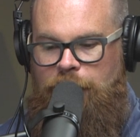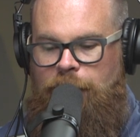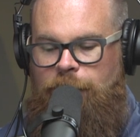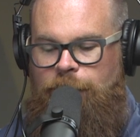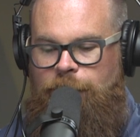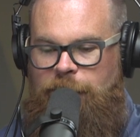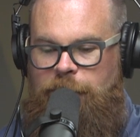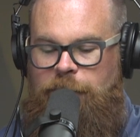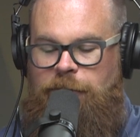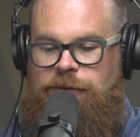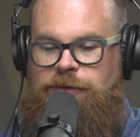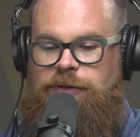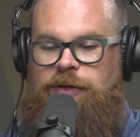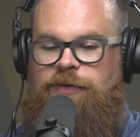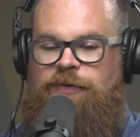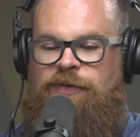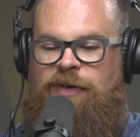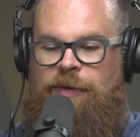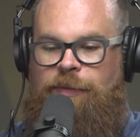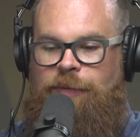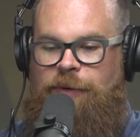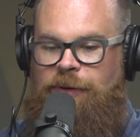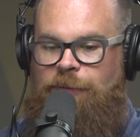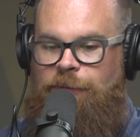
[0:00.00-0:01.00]
pick yourself
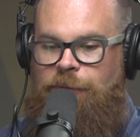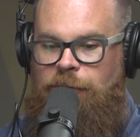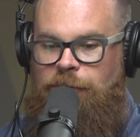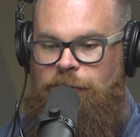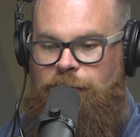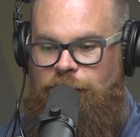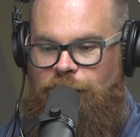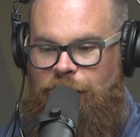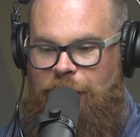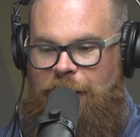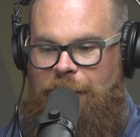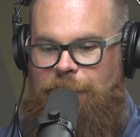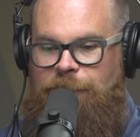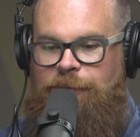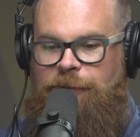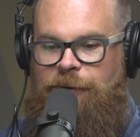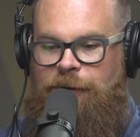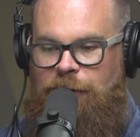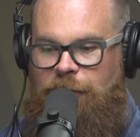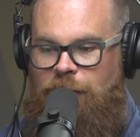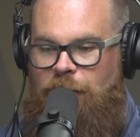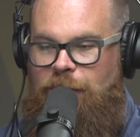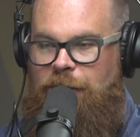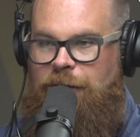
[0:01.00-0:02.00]
up by the bootstraps
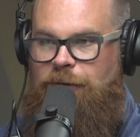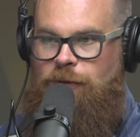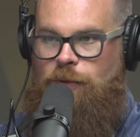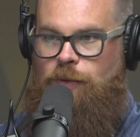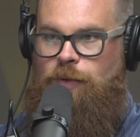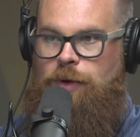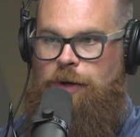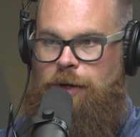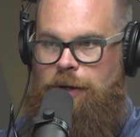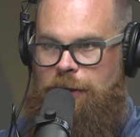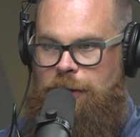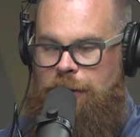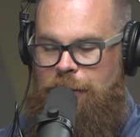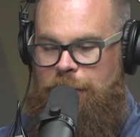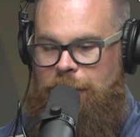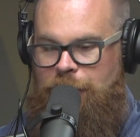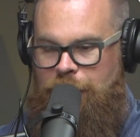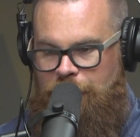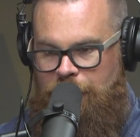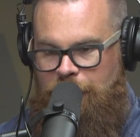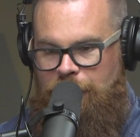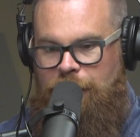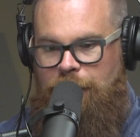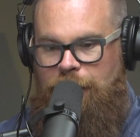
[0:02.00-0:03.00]
and go get to work.
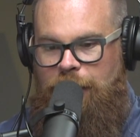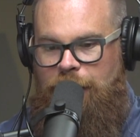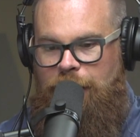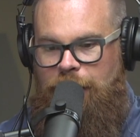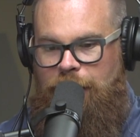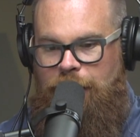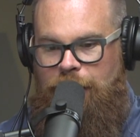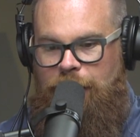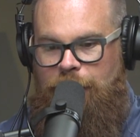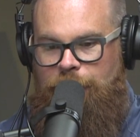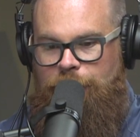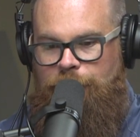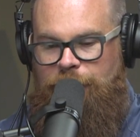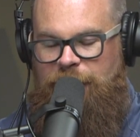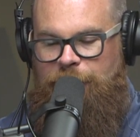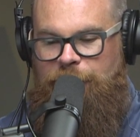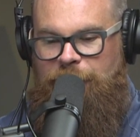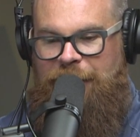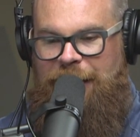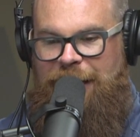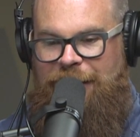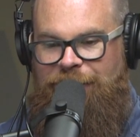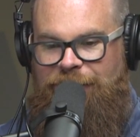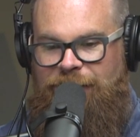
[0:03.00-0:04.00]

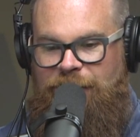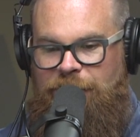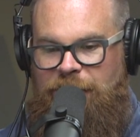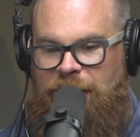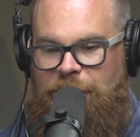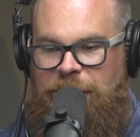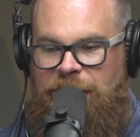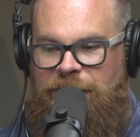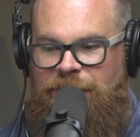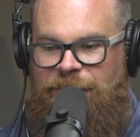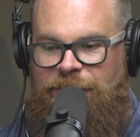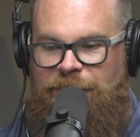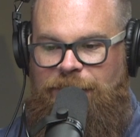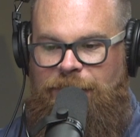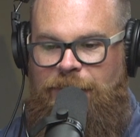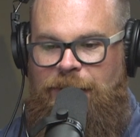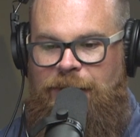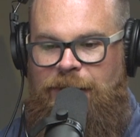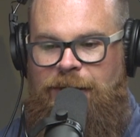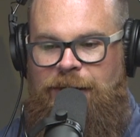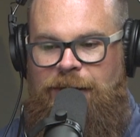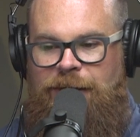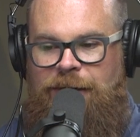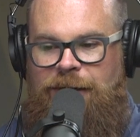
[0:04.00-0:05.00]
People ask him, give
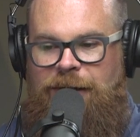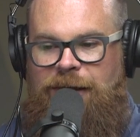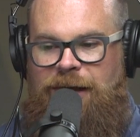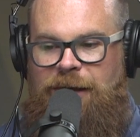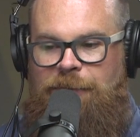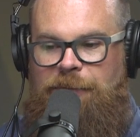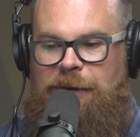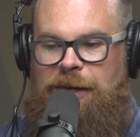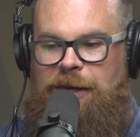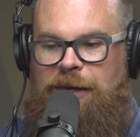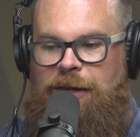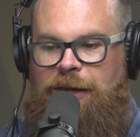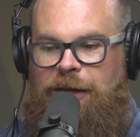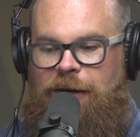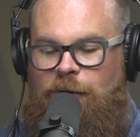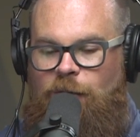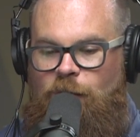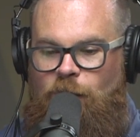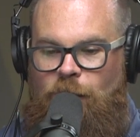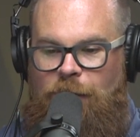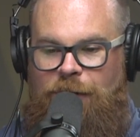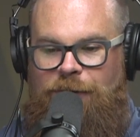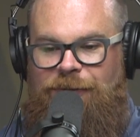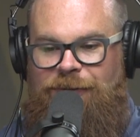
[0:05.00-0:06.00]
me a
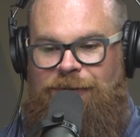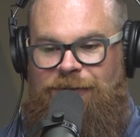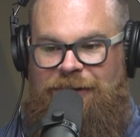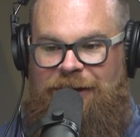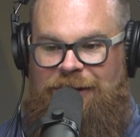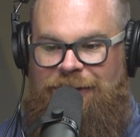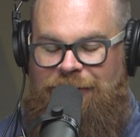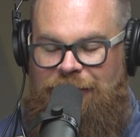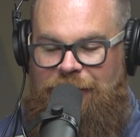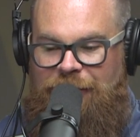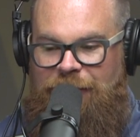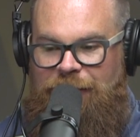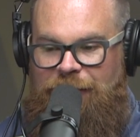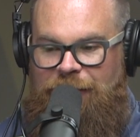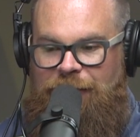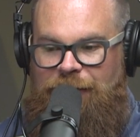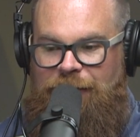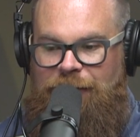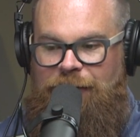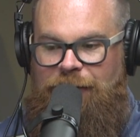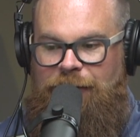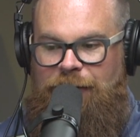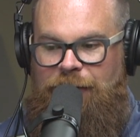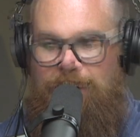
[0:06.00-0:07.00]

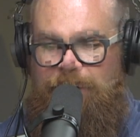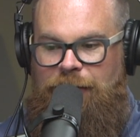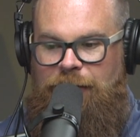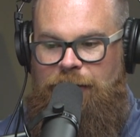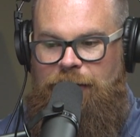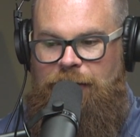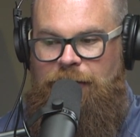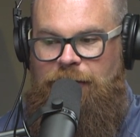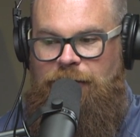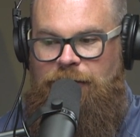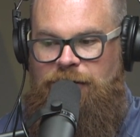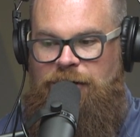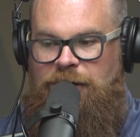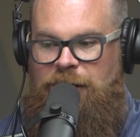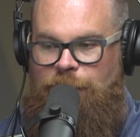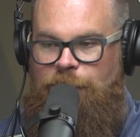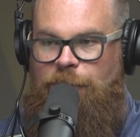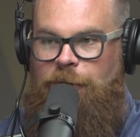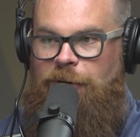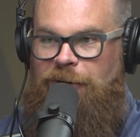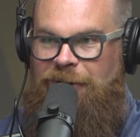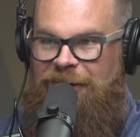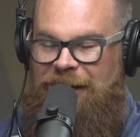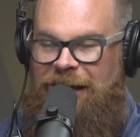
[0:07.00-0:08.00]
1-sentence tip
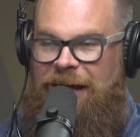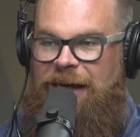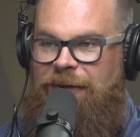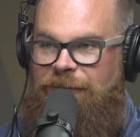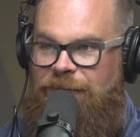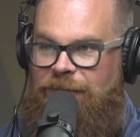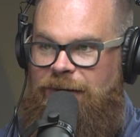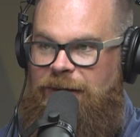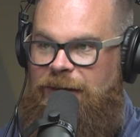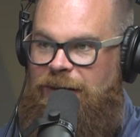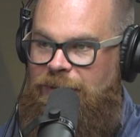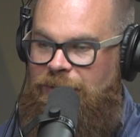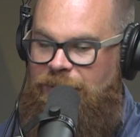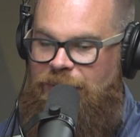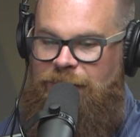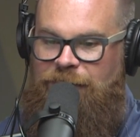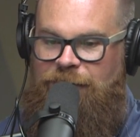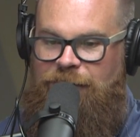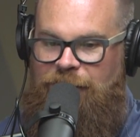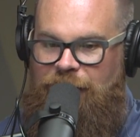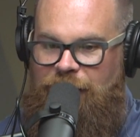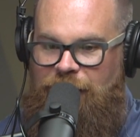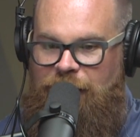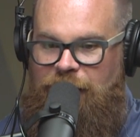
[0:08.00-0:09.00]
on life, and
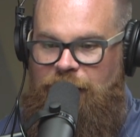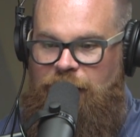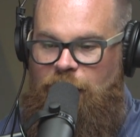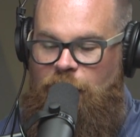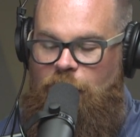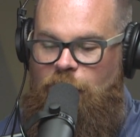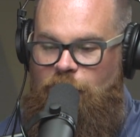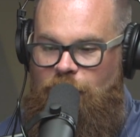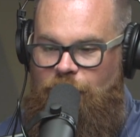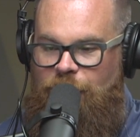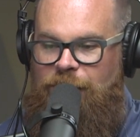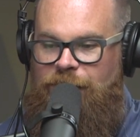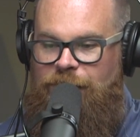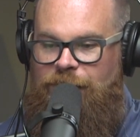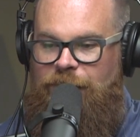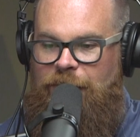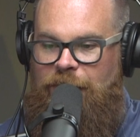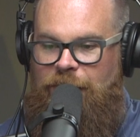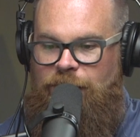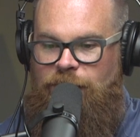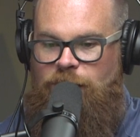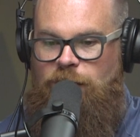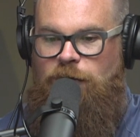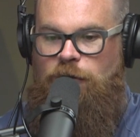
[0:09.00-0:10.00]
he always
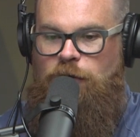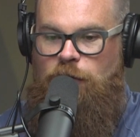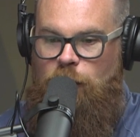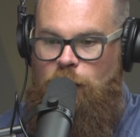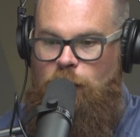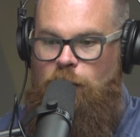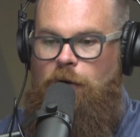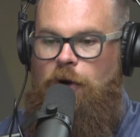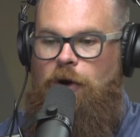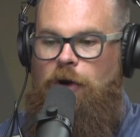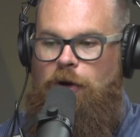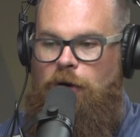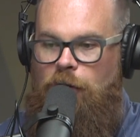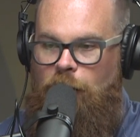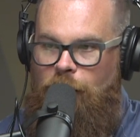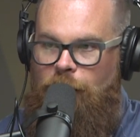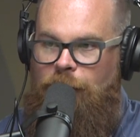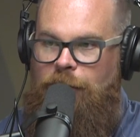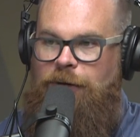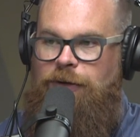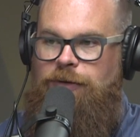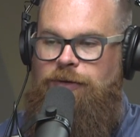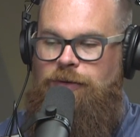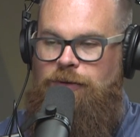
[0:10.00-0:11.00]
says, "You are
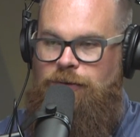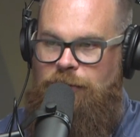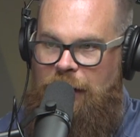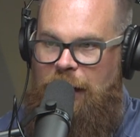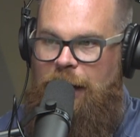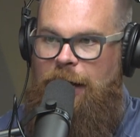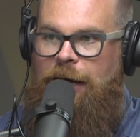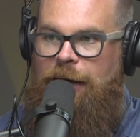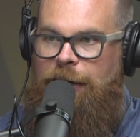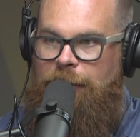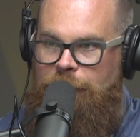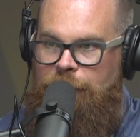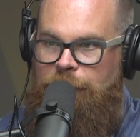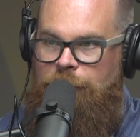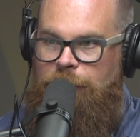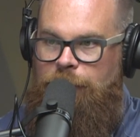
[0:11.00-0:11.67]
going to die.